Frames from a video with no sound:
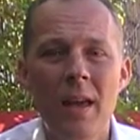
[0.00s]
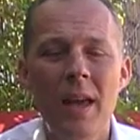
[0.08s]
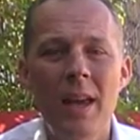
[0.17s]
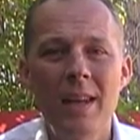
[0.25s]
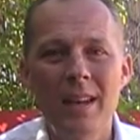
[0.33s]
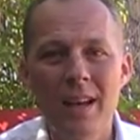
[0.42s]

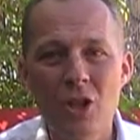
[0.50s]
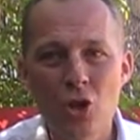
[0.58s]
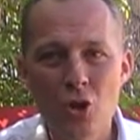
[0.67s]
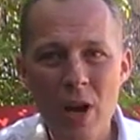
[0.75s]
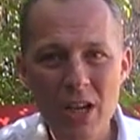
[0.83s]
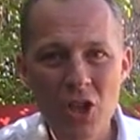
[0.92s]
In
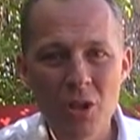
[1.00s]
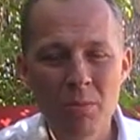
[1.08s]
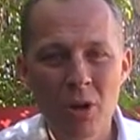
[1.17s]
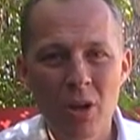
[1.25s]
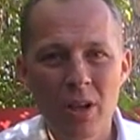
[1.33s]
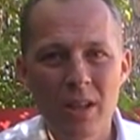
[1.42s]
attraction
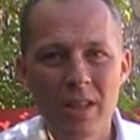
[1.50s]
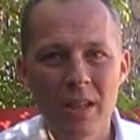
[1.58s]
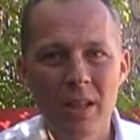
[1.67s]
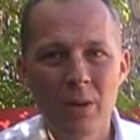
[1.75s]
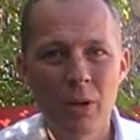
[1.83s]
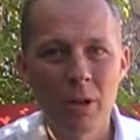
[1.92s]

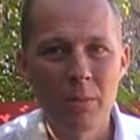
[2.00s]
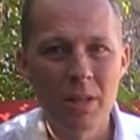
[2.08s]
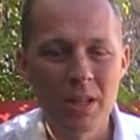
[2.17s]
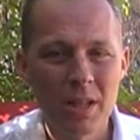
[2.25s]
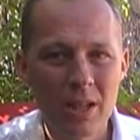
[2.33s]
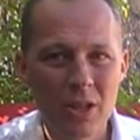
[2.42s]
marketing that we're going to be
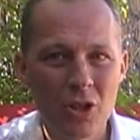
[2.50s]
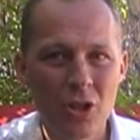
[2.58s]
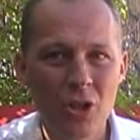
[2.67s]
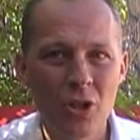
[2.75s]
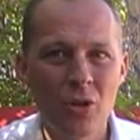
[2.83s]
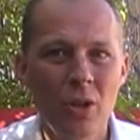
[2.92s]

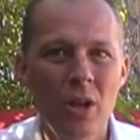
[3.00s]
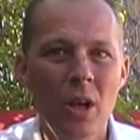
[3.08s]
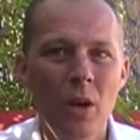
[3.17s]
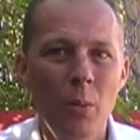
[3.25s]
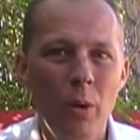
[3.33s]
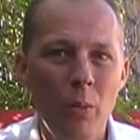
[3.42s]
teaching you,
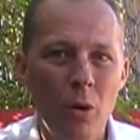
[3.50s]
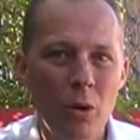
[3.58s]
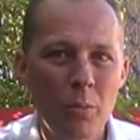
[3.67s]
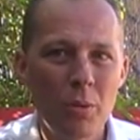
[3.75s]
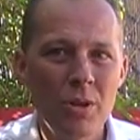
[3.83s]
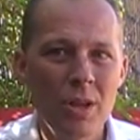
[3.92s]
we want
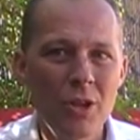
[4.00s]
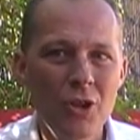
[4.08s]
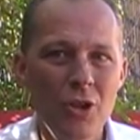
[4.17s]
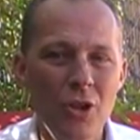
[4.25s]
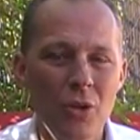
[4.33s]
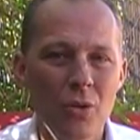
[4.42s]
to
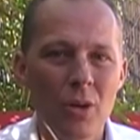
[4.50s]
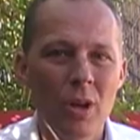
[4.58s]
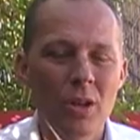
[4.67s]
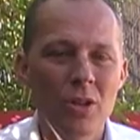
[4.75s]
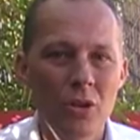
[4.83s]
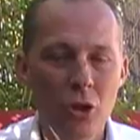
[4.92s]
position you
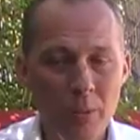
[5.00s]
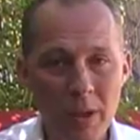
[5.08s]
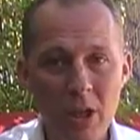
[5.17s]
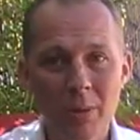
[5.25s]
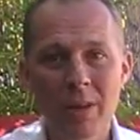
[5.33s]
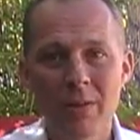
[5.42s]
so you
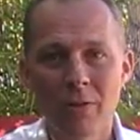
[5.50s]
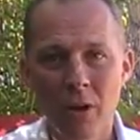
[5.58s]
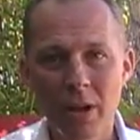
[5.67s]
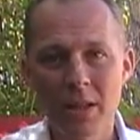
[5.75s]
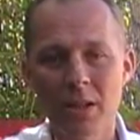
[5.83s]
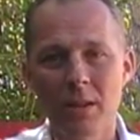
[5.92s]
become
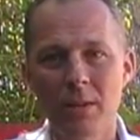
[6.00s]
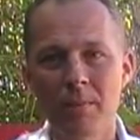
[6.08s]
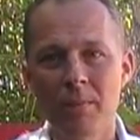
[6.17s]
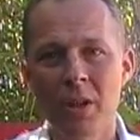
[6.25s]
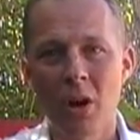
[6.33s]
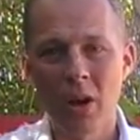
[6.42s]
invited.
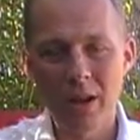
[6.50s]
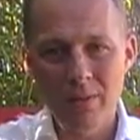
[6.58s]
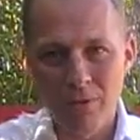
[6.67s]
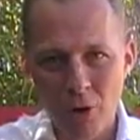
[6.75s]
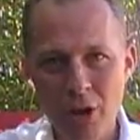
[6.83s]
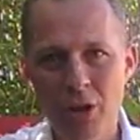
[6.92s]
I
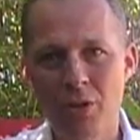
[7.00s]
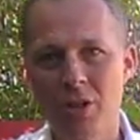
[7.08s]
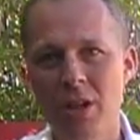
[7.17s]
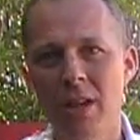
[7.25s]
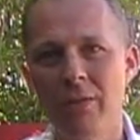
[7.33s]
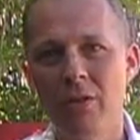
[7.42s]
invite you
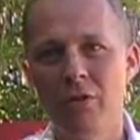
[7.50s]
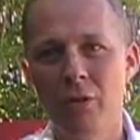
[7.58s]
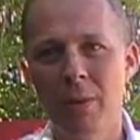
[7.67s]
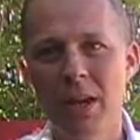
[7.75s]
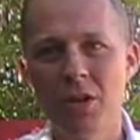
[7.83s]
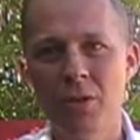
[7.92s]
to give
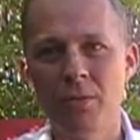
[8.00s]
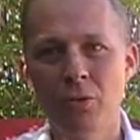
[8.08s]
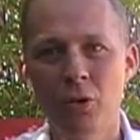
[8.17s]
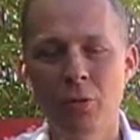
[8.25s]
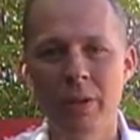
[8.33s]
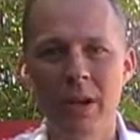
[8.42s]
information
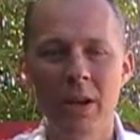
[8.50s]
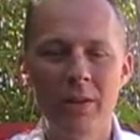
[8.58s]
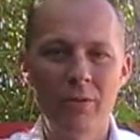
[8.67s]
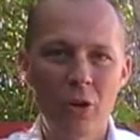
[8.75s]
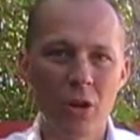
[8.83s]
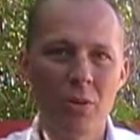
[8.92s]
for me. I
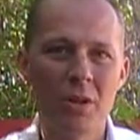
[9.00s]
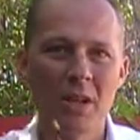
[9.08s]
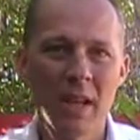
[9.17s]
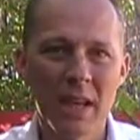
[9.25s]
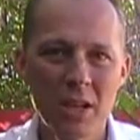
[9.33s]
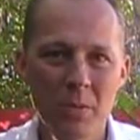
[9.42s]
invite you as
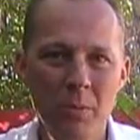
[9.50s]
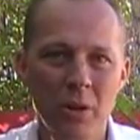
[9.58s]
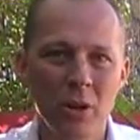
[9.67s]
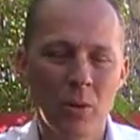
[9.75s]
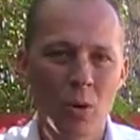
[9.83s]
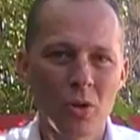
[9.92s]
an
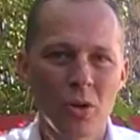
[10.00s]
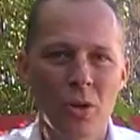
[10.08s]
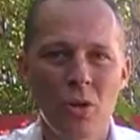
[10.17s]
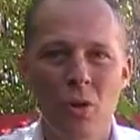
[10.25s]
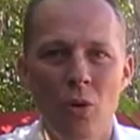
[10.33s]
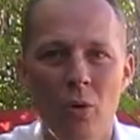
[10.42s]
expert. I want
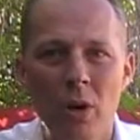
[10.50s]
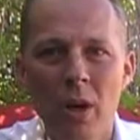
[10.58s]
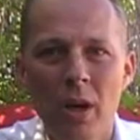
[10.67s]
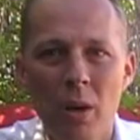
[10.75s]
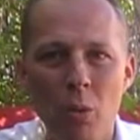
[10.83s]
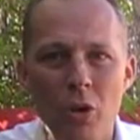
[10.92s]
to know
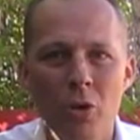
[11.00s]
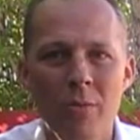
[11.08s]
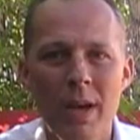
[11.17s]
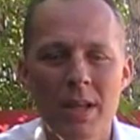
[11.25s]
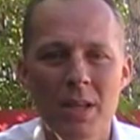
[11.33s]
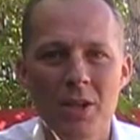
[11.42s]
what your
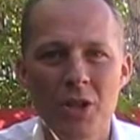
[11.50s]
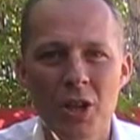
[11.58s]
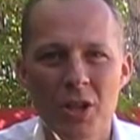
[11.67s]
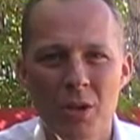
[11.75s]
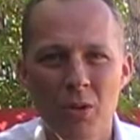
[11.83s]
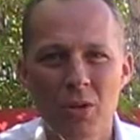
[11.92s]
message
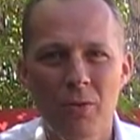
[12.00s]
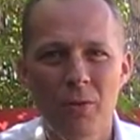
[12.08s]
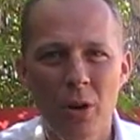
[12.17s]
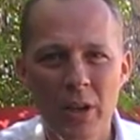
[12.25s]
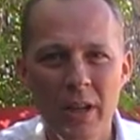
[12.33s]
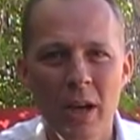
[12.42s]
is. I want to
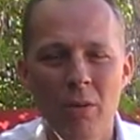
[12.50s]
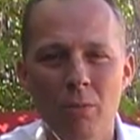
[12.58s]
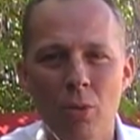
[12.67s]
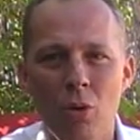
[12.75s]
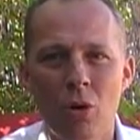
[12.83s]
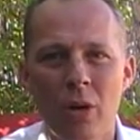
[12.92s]
find out
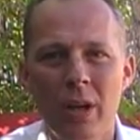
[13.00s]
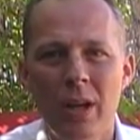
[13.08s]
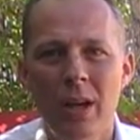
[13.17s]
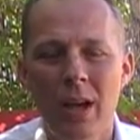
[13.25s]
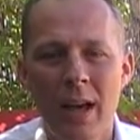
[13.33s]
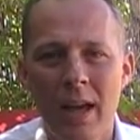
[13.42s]
more.
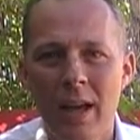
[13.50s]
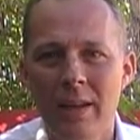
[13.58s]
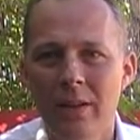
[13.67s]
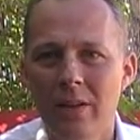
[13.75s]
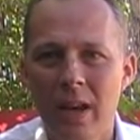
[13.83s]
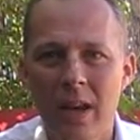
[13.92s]
And
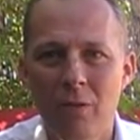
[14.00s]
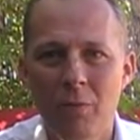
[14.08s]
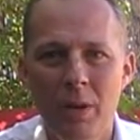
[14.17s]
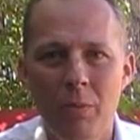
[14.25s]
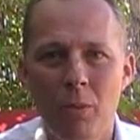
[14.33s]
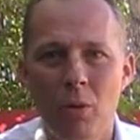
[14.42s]
I now have
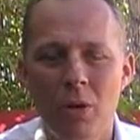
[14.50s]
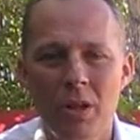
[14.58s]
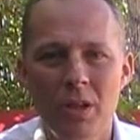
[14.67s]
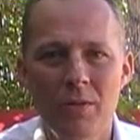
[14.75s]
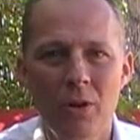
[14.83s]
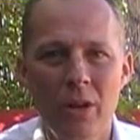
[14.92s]
people
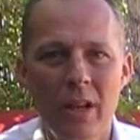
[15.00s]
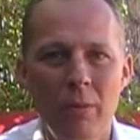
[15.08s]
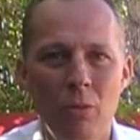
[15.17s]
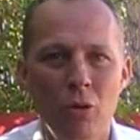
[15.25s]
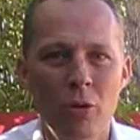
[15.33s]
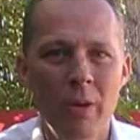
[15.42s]
wanting to find
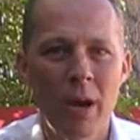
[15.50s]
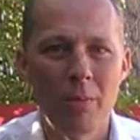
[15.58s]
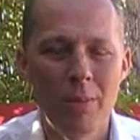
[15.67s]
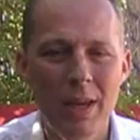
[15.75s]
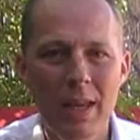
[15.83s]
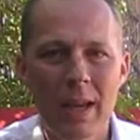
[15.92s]
out more
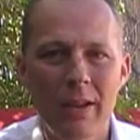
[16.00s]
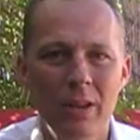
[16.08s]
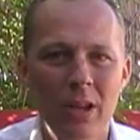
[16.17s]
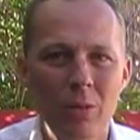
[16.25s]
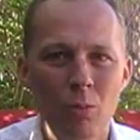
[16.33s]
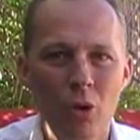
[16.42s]
about me, how
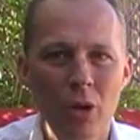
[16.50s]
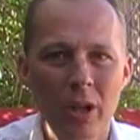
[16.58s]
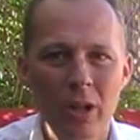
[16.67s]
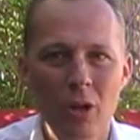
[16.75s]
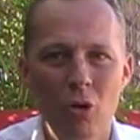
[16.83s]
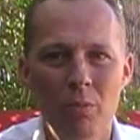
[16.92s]
they can
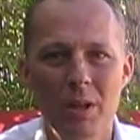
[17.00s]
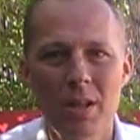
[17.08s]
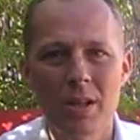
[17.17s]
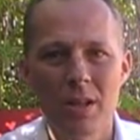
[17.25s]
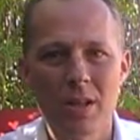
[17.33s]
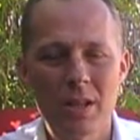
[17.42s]
work in a home
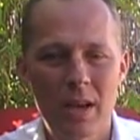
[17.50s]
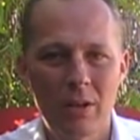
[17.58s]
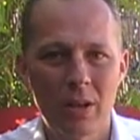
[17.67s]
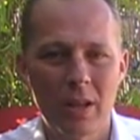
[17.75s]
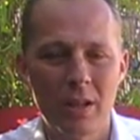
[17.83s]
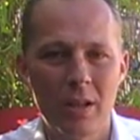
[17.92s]
business, how
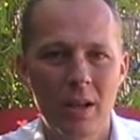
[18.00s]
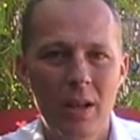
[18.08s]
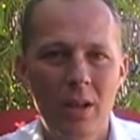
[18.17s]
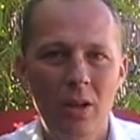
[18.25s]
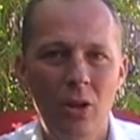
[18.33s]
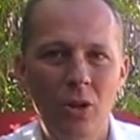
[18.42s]
they can
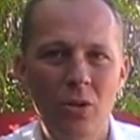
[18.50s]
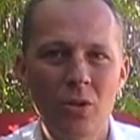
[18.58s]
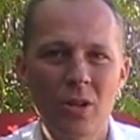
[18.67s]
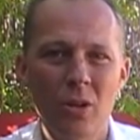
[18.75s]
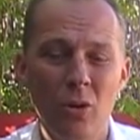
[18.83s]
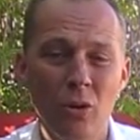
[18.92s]
learn
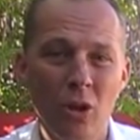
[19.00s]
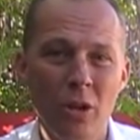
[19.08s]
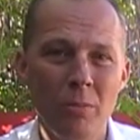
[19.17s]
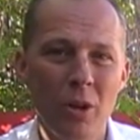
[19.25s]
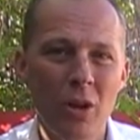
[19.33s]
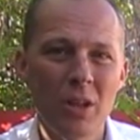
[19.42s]
onto
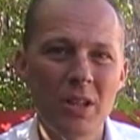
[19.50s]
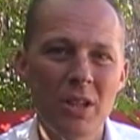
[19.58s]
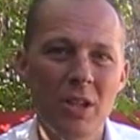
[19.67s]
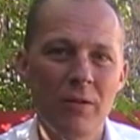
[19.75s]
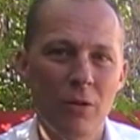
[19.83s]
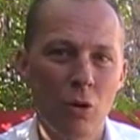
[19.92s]
online
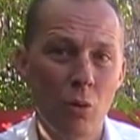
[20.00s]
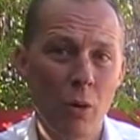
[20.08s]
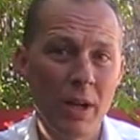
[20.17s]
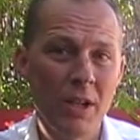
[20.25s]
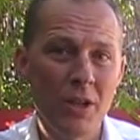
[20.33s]
marketing if they're already